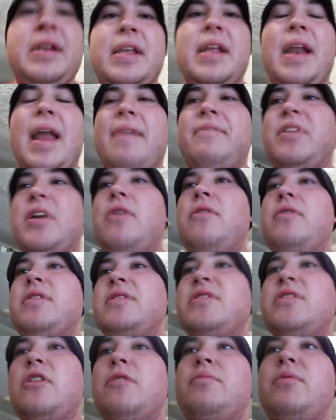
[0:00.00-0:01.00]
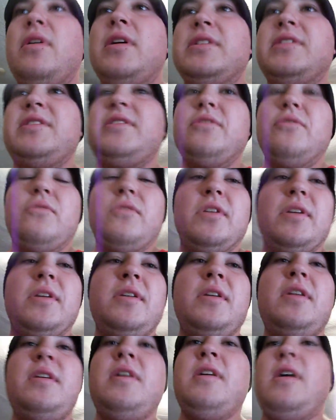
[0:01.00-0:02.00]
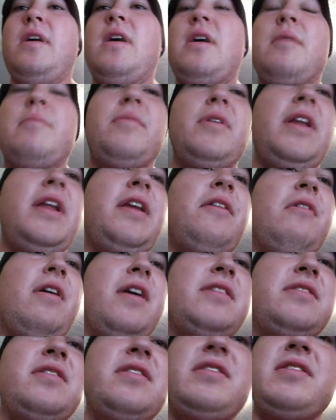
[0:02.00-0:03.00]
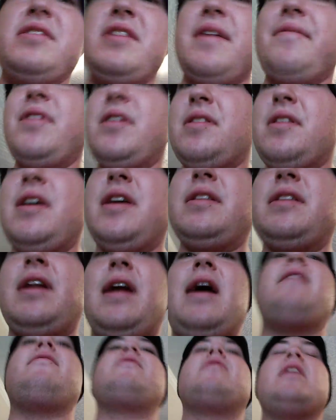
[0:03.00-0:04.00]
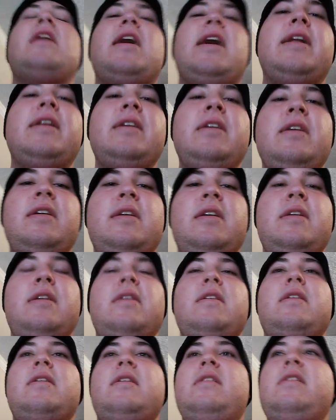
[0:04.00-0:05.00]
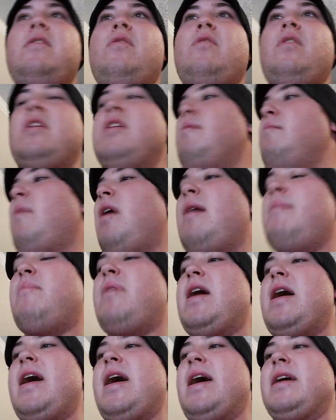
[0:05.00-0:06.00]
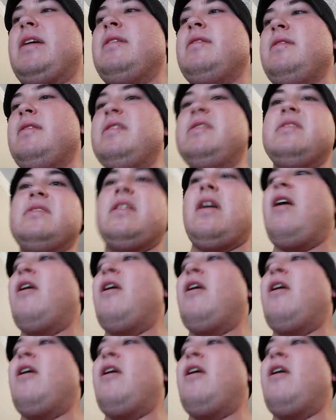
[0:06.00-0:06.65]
Didn't have to go to a surplus store. But anyways, this is everything that I've got in my bag. This is